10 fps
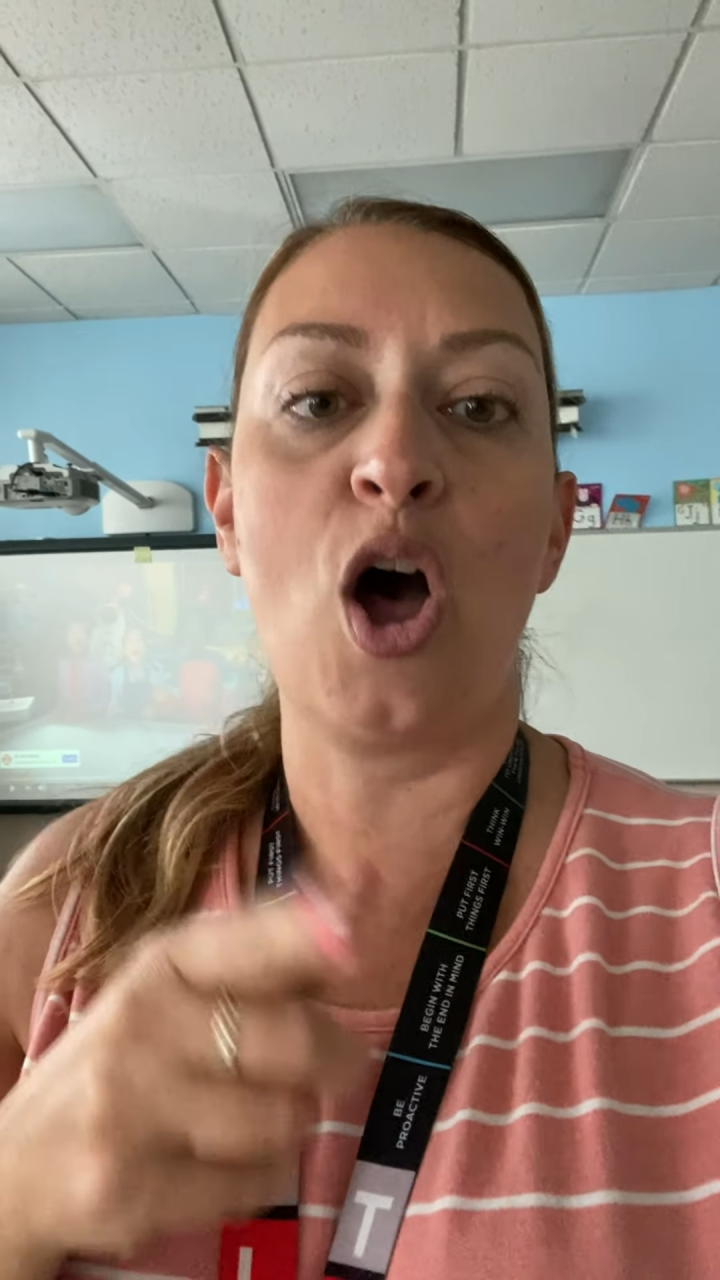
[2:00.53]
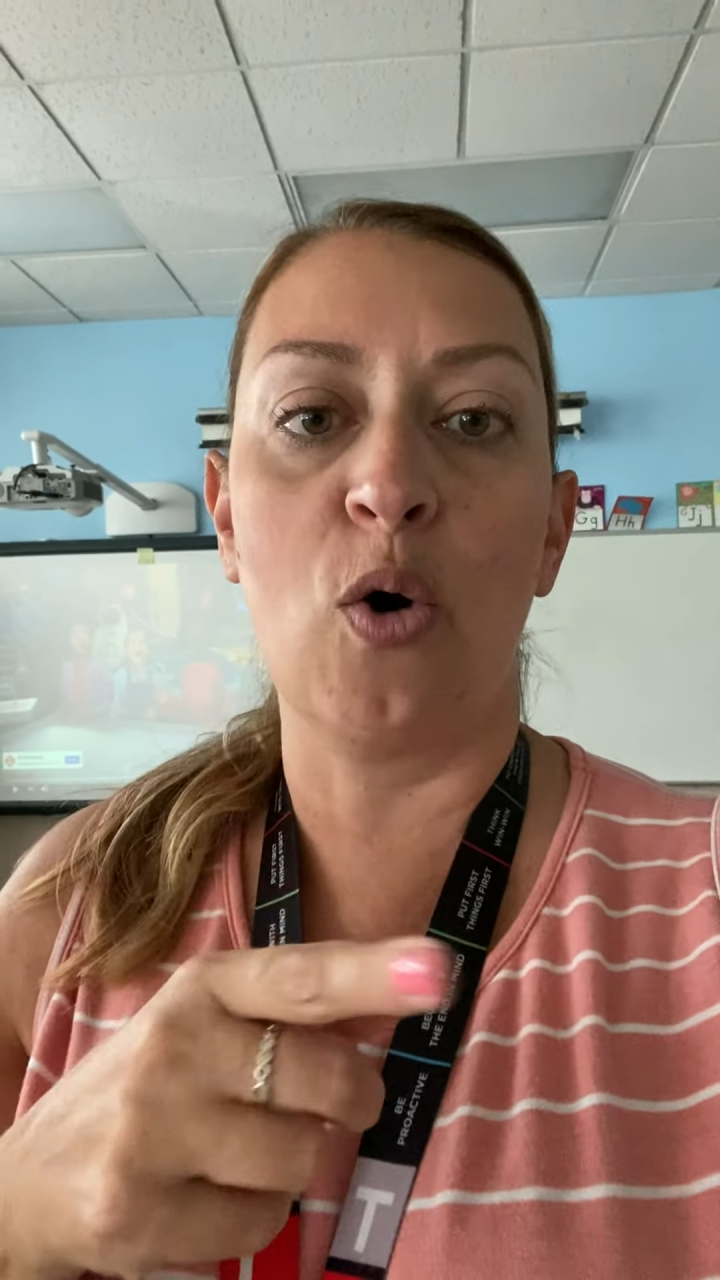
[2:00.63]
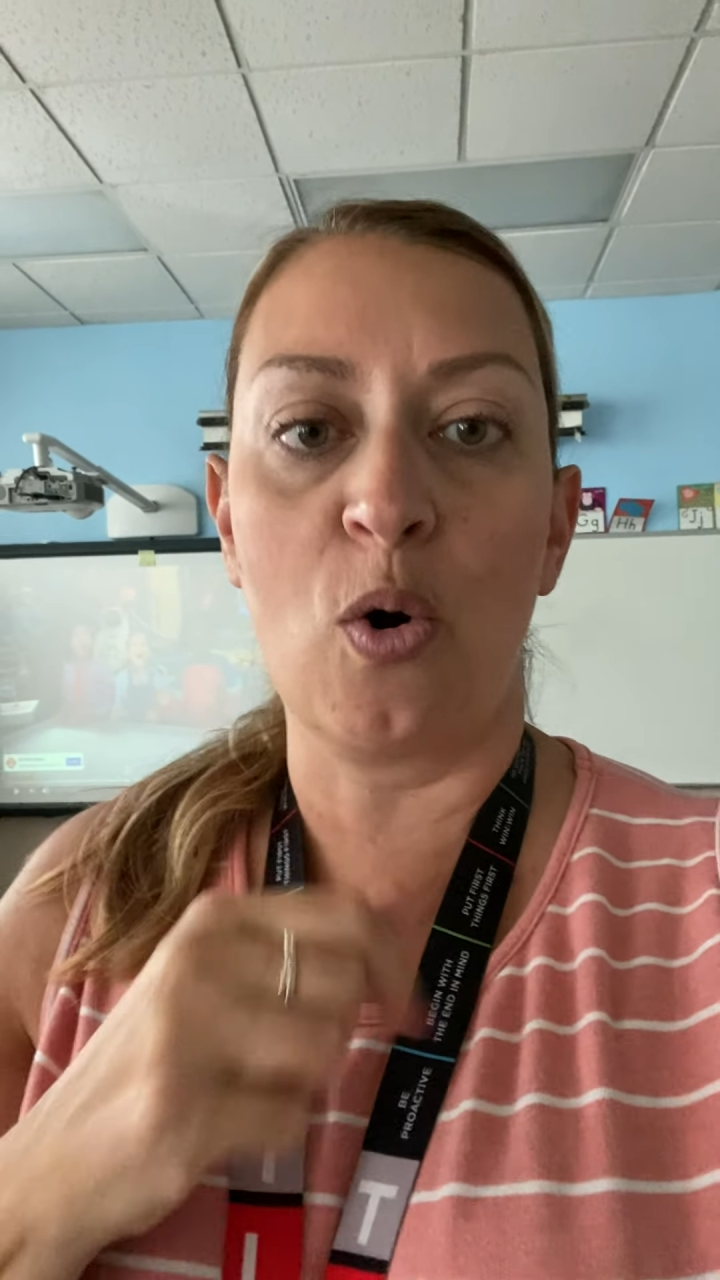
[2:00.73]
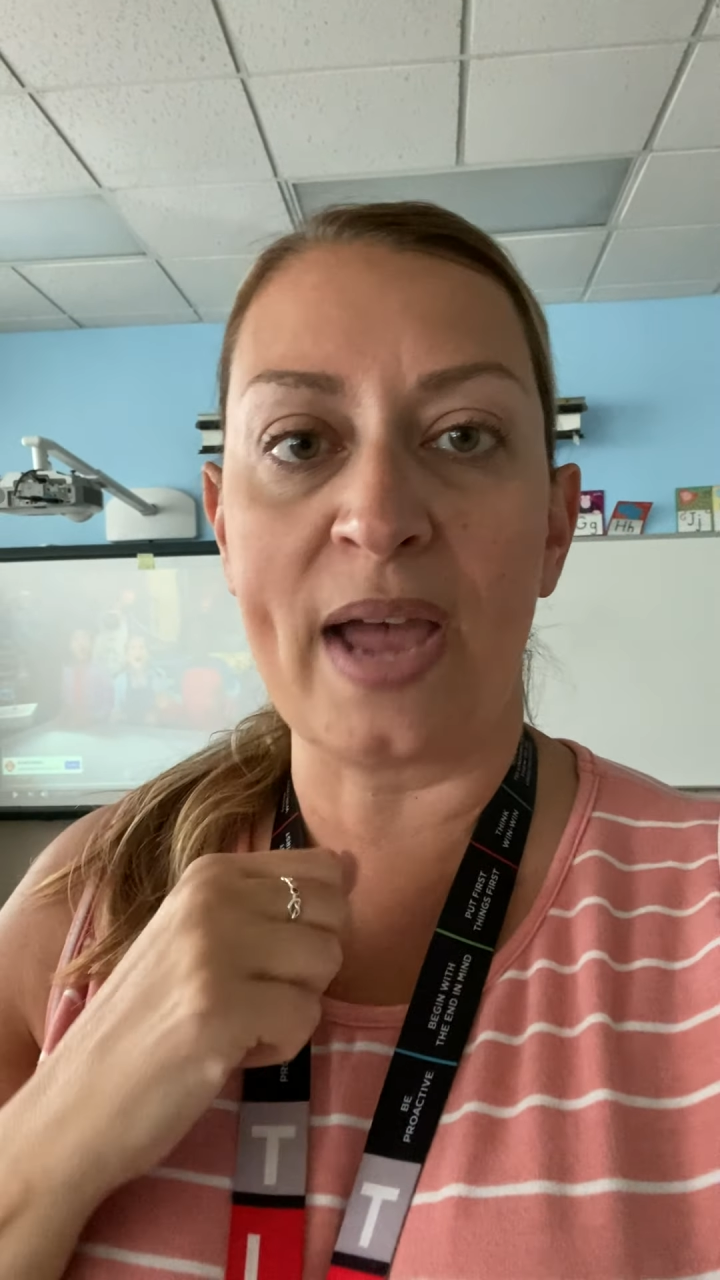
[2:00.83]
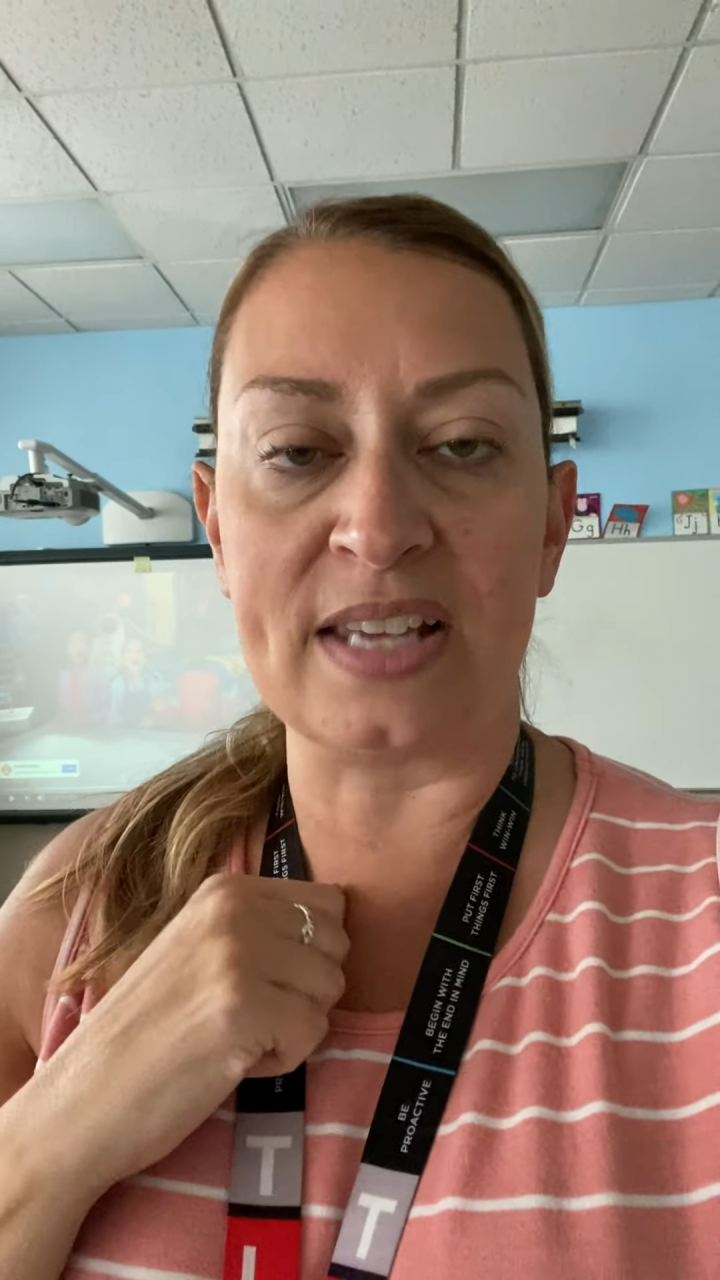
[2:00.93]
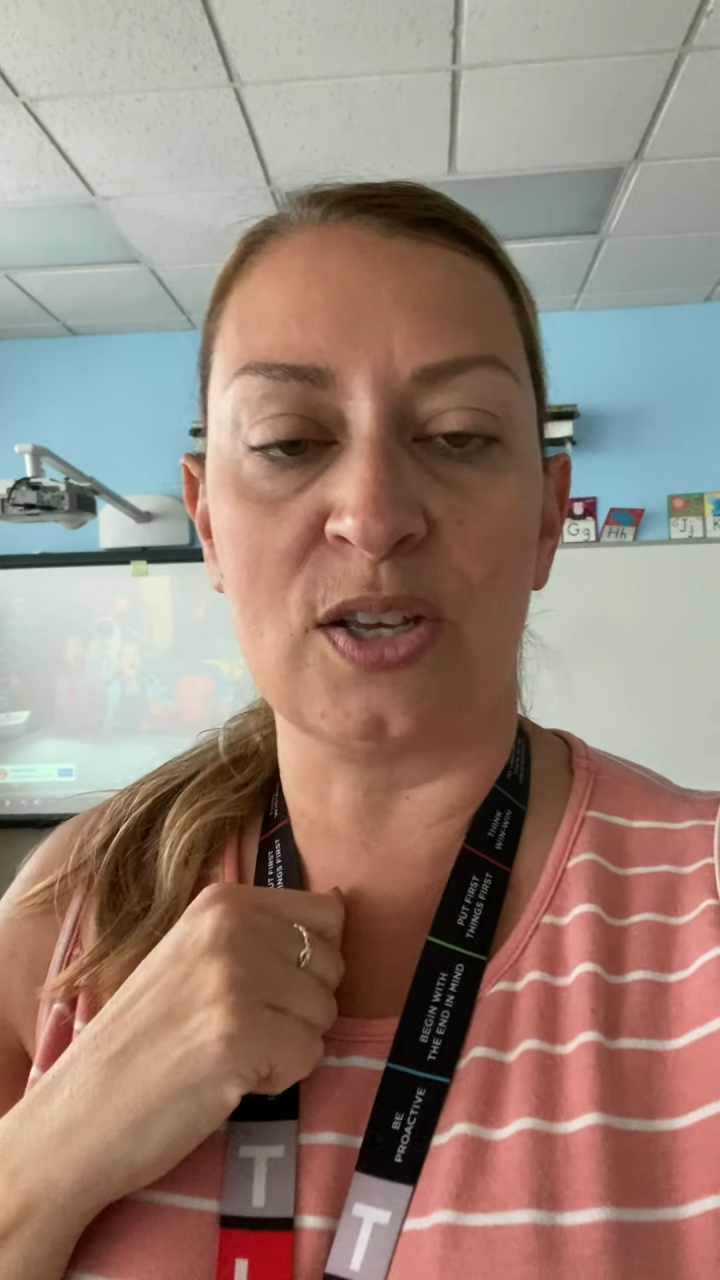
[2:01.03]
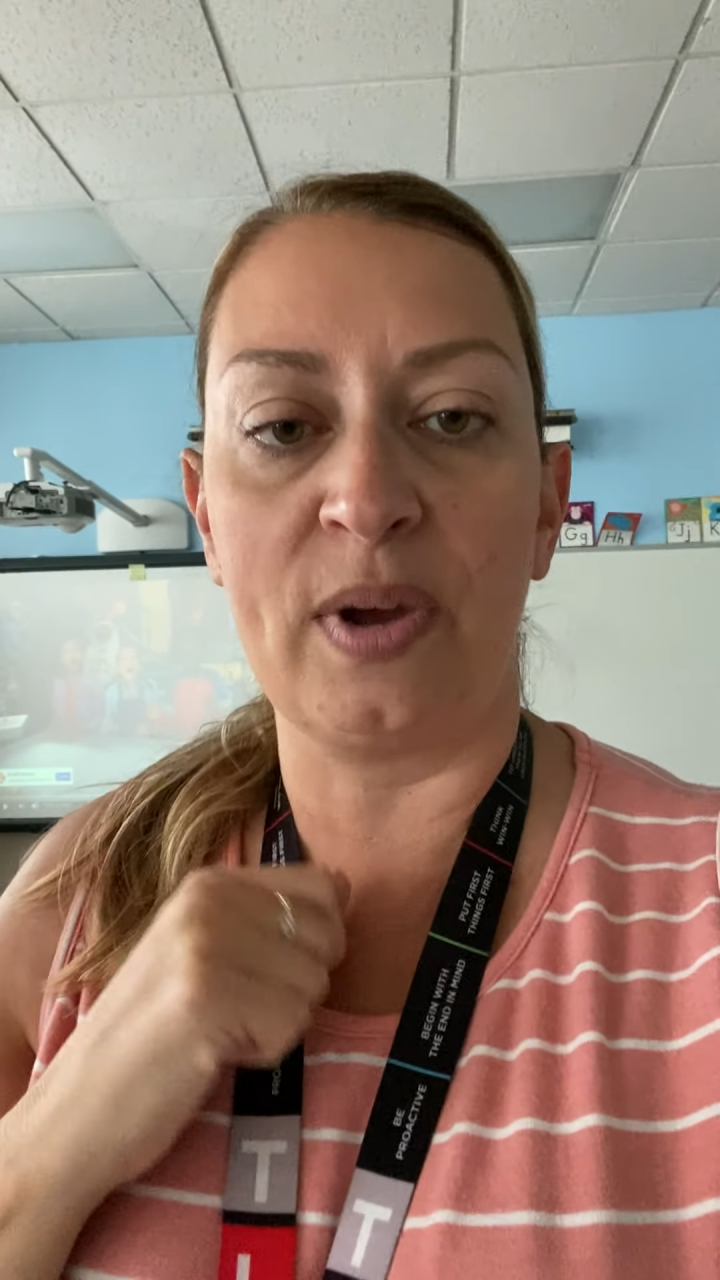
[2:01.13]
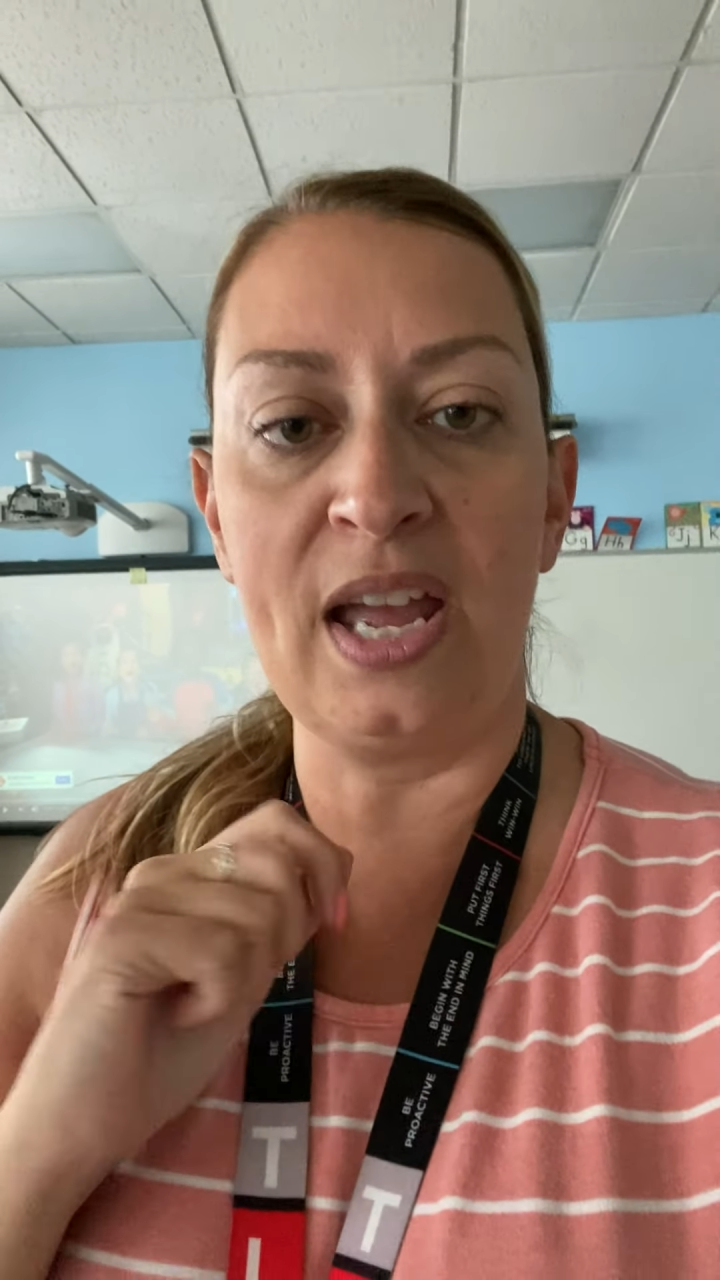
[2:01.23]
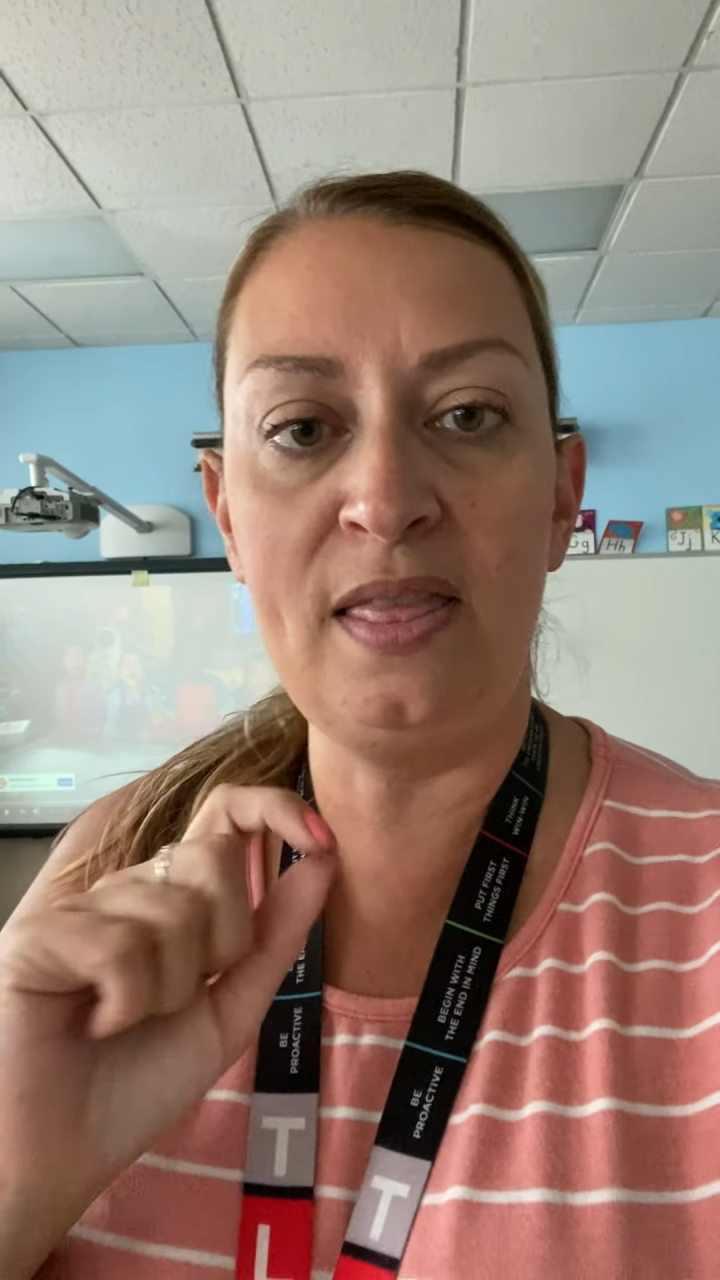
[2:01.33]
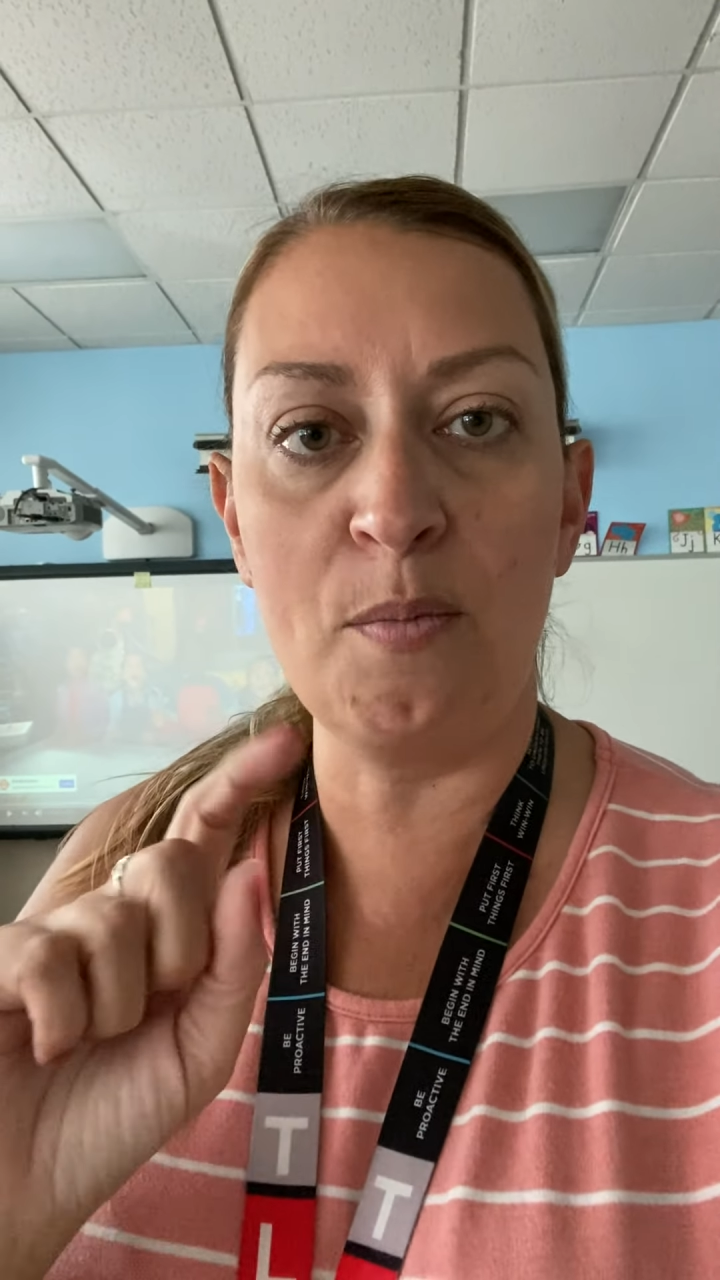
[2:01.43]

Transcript: Oh, okay, so in